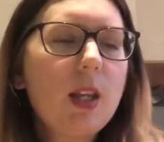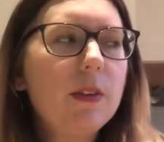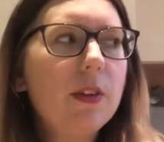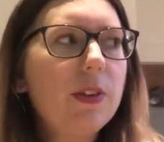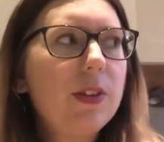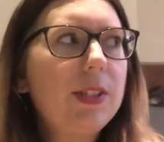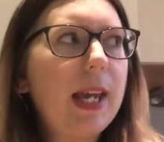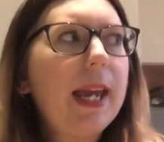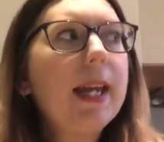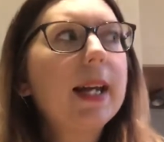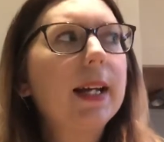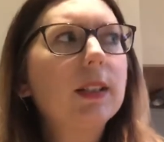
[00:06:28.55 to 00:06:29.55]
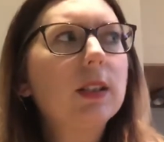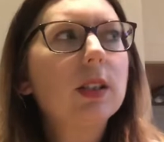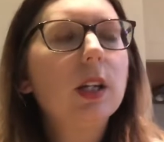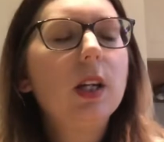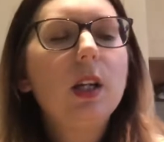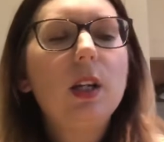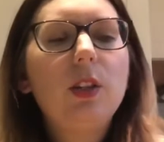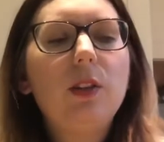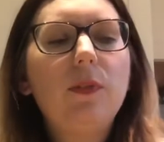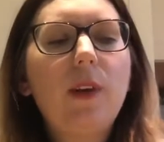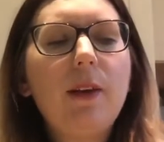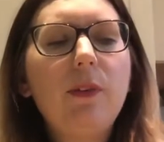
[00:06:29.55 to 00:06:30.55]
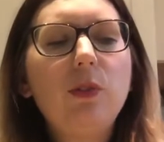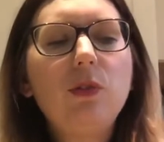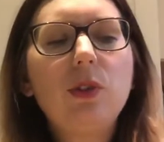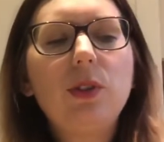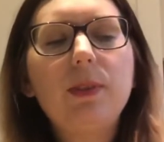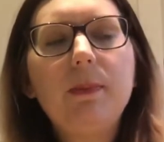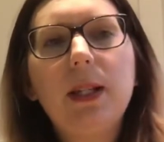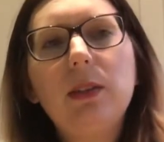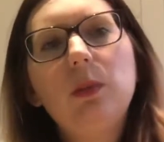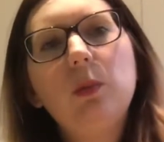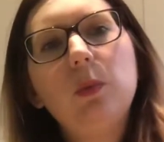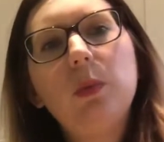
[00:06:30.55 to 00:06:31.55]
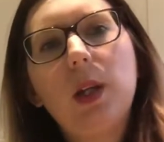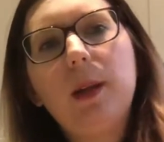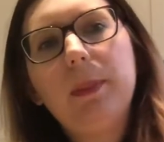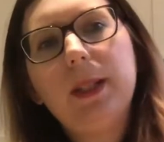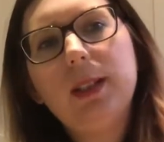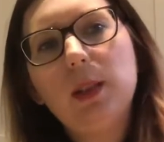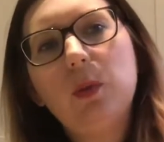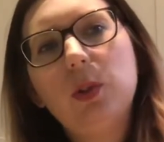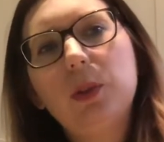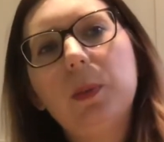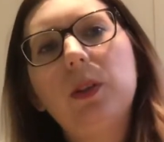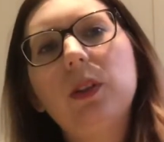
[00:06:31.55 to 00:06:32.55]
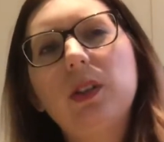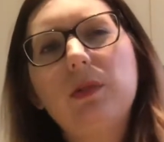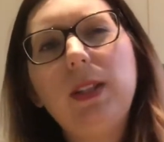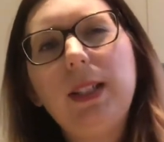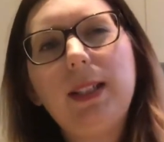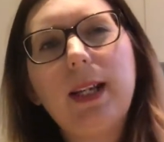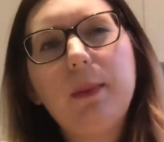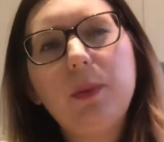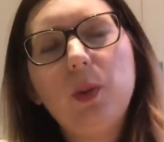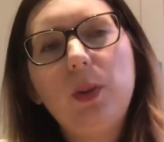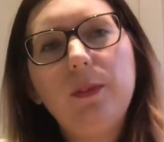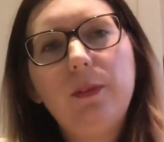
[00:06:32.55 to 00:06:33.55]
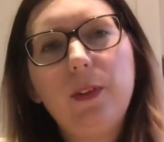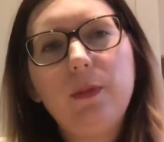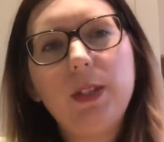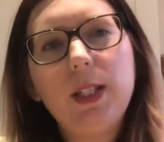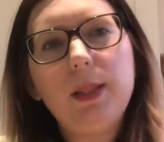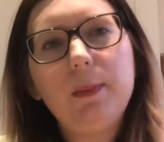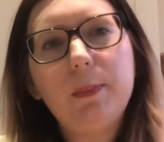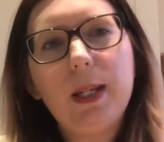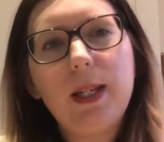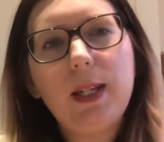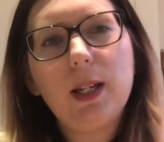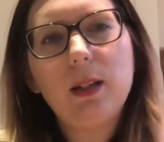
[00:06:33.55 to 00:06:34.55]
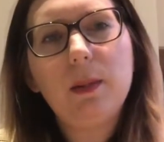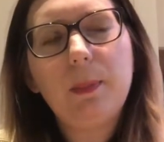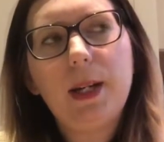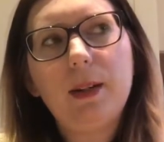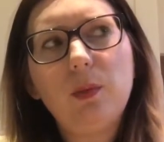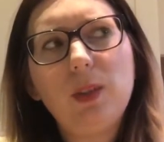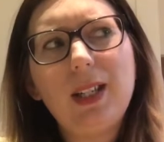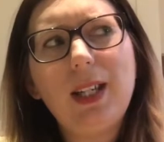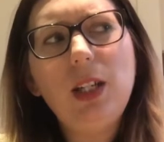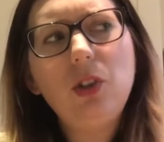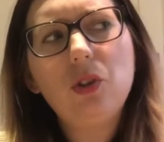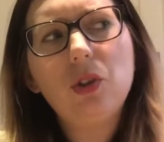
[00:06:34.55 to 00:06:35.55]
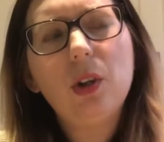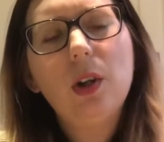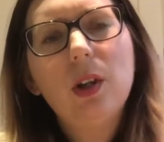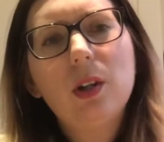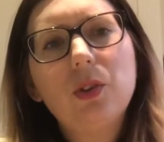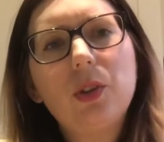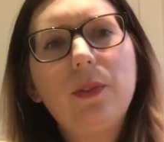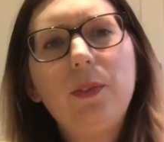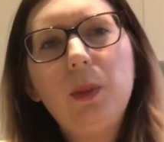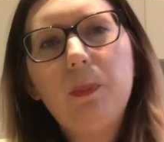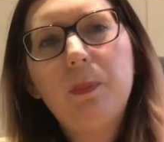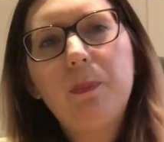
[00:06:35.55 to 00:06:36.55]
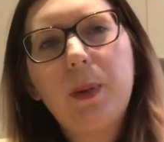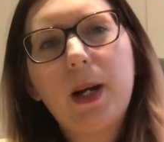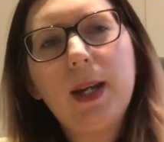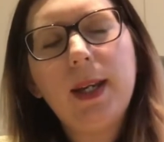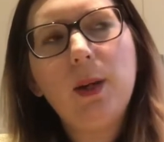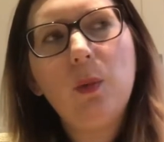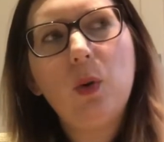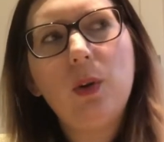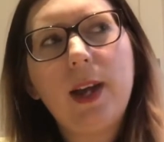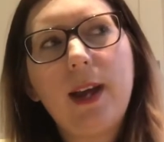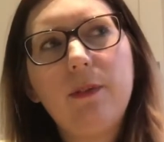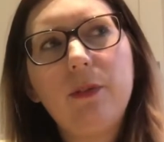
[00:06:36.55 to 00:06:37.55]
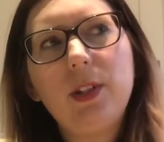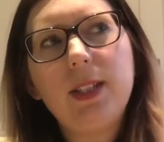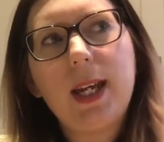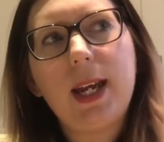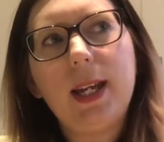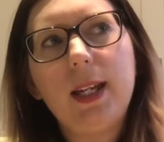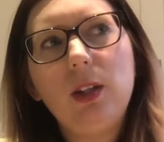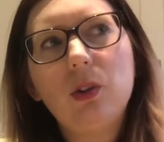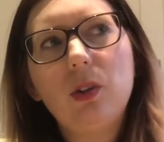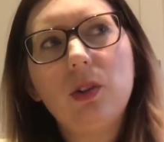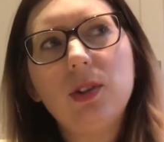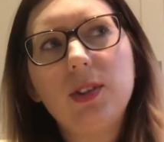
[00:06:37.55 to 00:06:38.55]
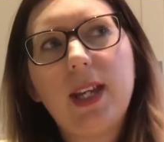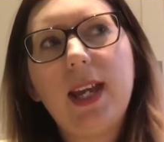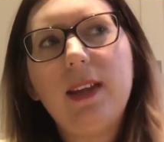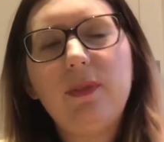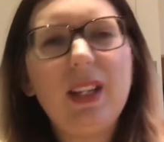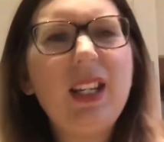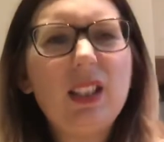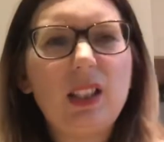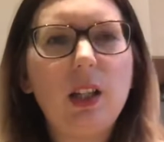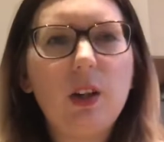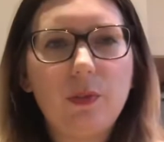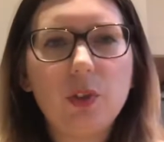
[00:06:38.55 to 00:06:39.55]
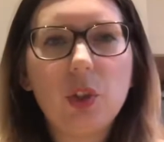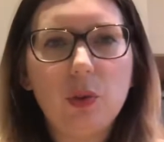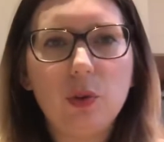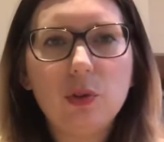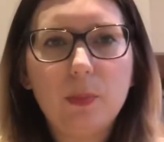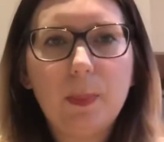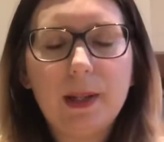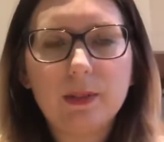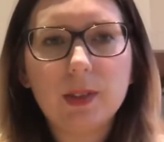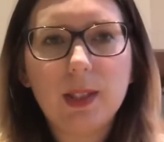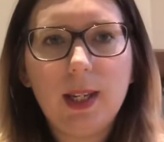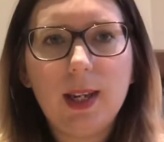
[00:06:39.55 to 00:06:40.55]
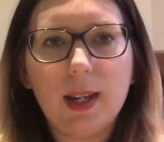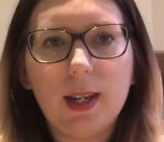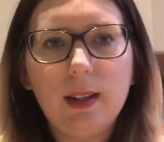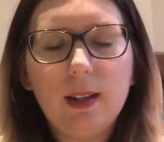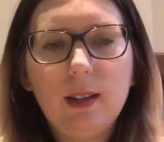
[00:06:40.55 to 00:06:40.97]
the other day, and your 500ml plastic water bottles are retailing between 50p and £1 each. So if you're buying one every day, you're going to save easily over £200 a year